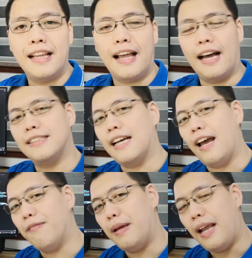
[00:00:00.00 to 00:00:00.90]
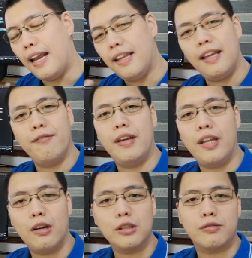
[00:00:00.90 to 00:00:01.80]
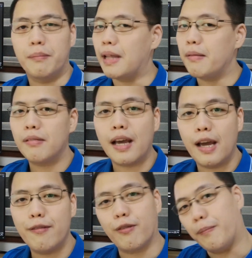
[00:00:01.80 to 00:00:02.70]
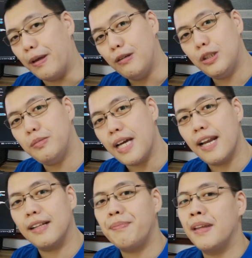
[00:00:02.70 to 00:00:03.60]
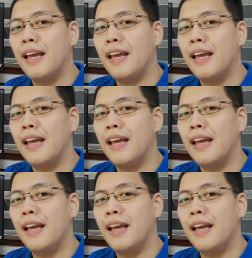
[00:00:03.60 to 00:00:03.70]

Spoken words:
As I have been editing videos from time to time for my YouTube channel,